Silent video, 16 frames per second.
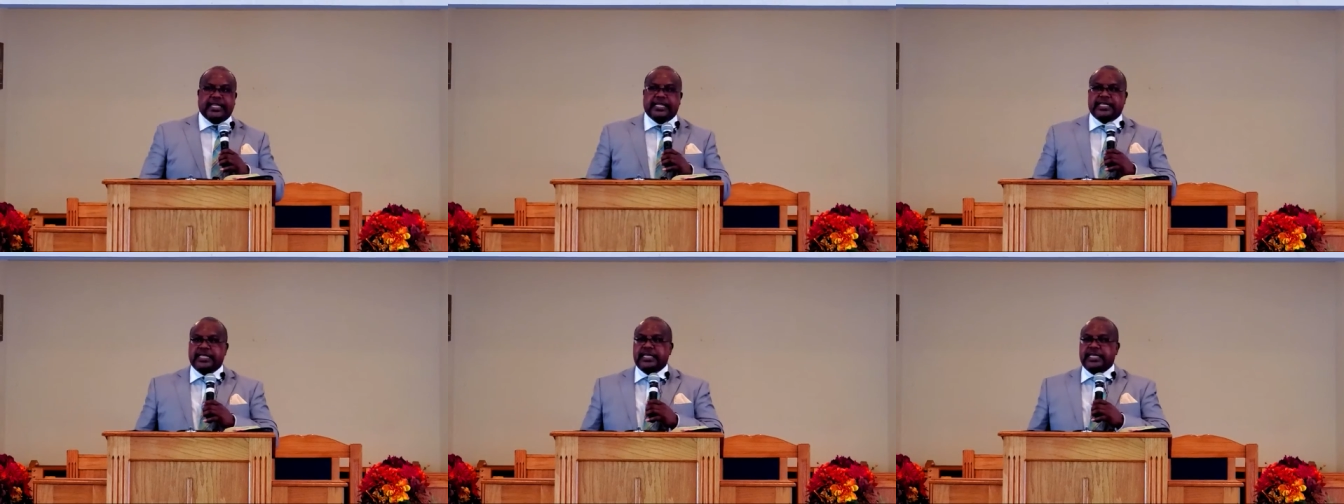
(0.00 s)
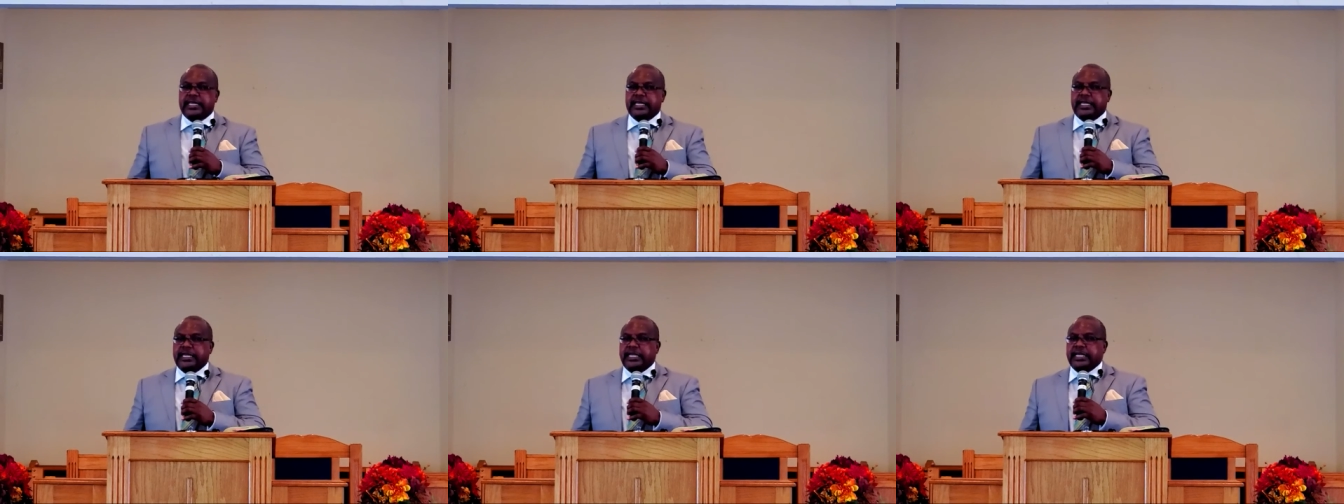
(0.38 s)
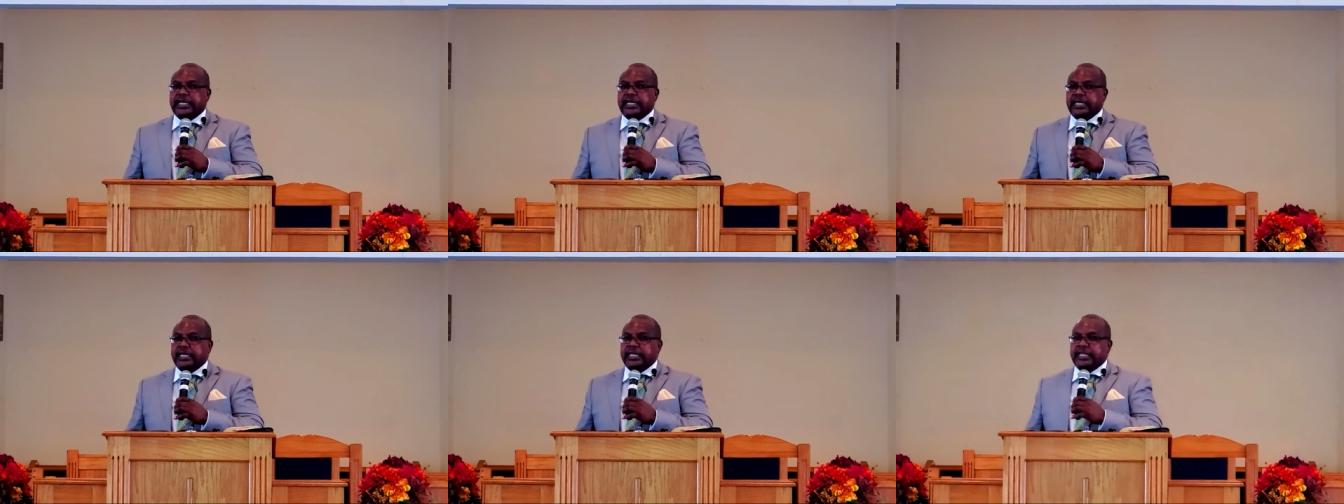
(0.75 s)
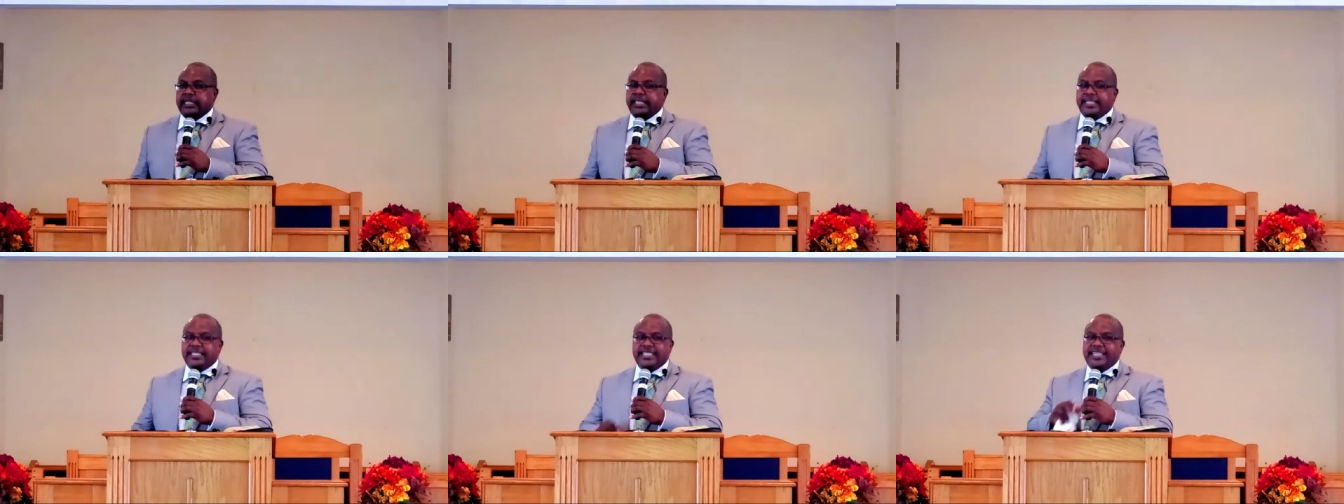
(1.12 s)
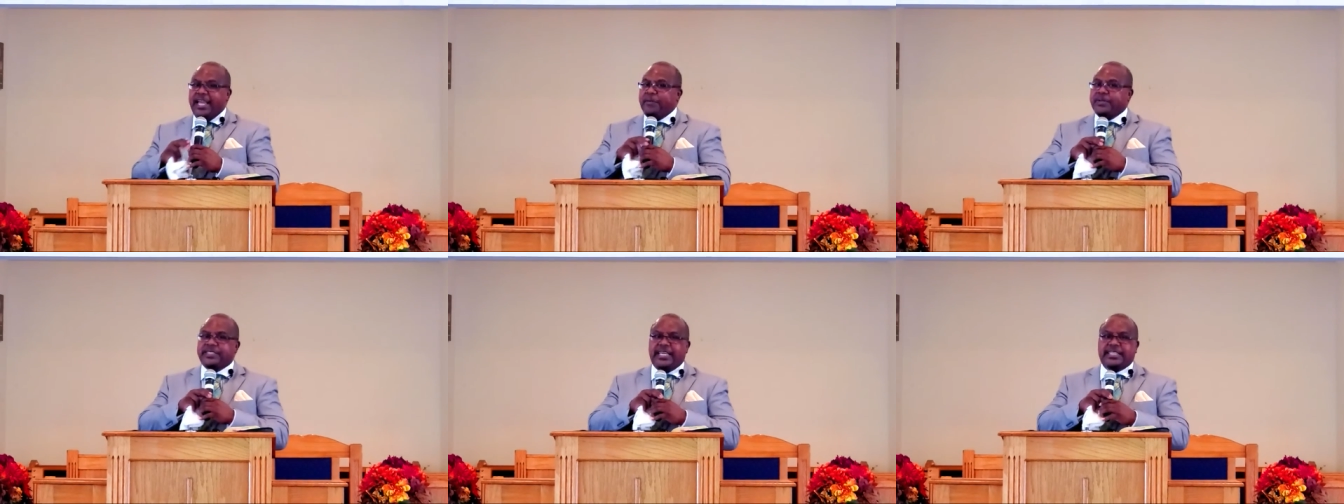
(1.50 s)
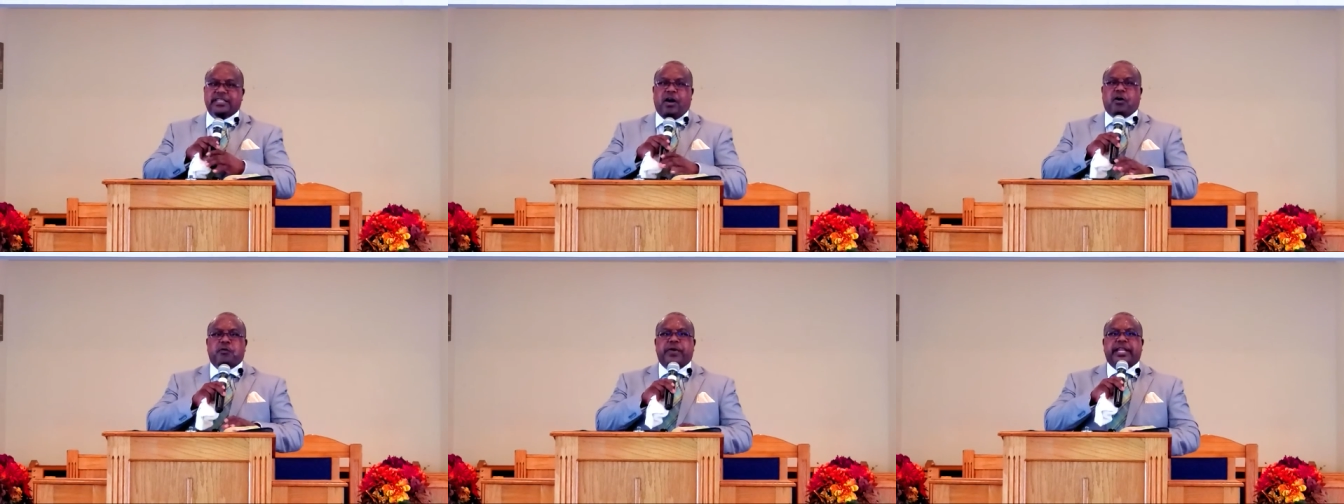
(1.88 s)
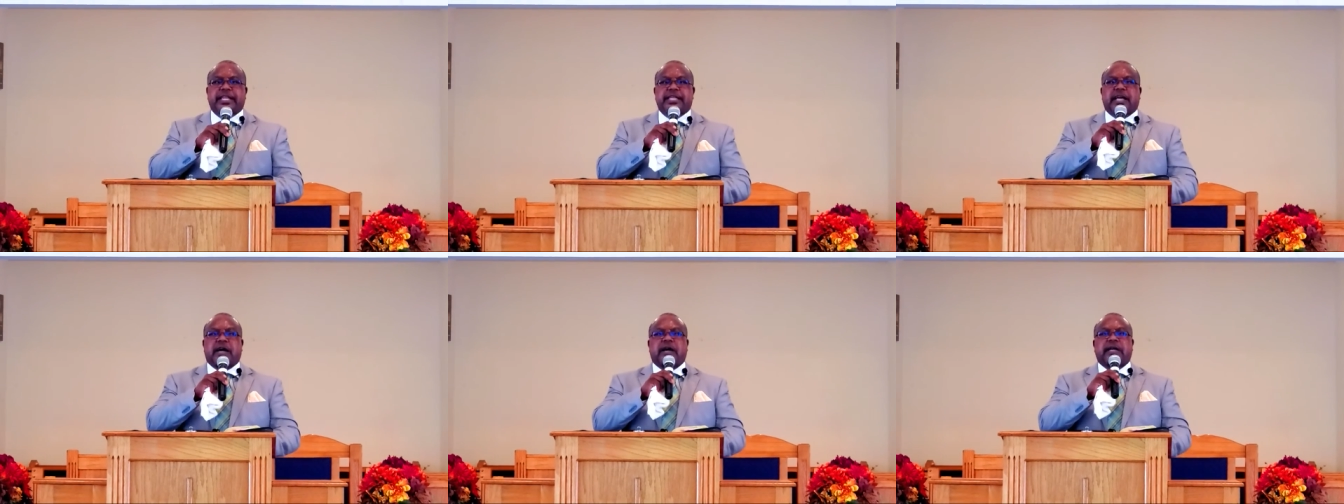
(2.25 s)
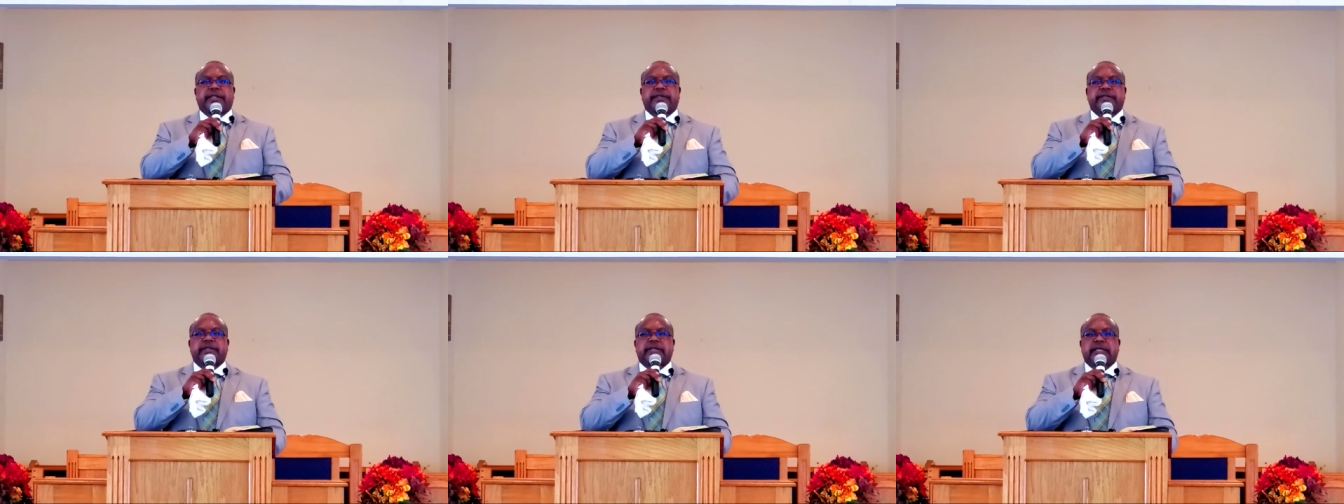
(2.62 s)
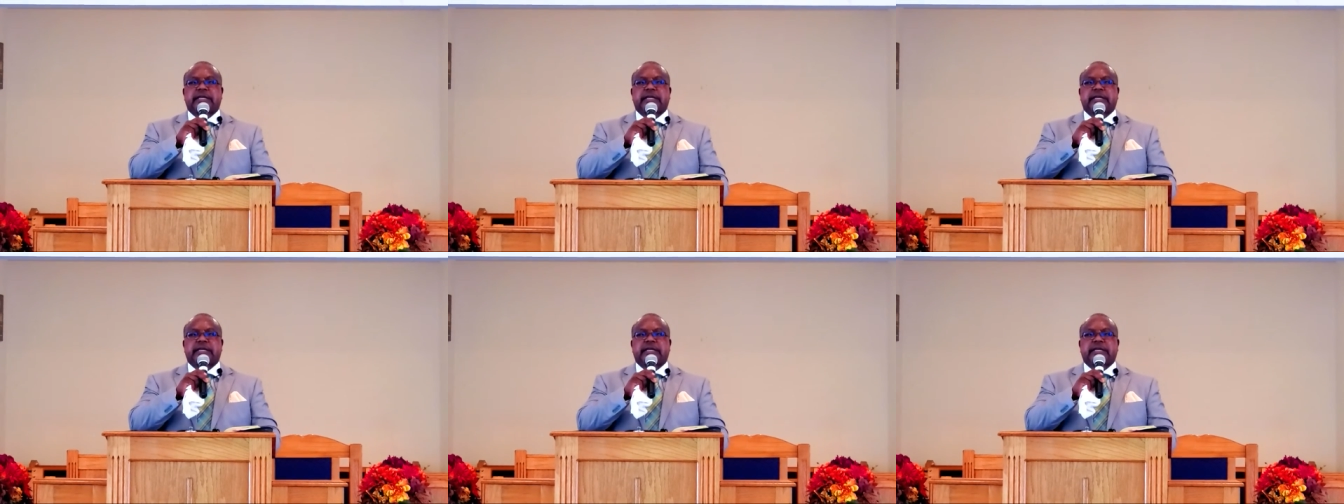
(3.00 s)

end. Look at that, it says already done.